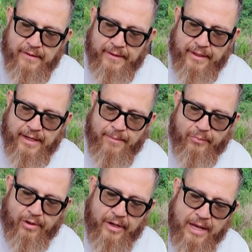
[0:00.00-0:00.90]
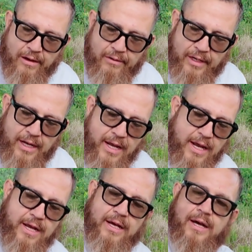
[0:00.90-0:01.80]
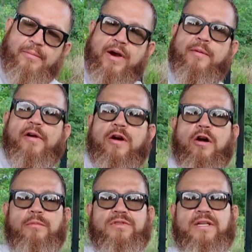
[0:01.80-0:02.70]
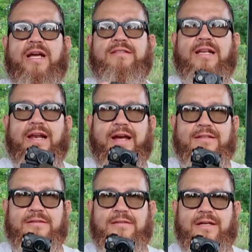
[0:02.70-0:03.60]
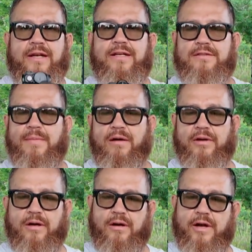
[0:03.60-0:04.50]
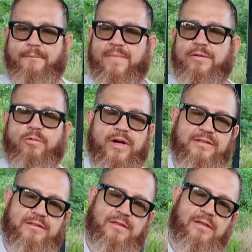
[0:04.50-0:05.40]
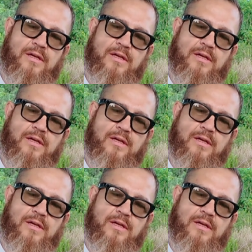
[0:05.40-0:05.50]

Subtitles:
Then I brought out a Primary Arms SLX, and it's mounted on a Midwest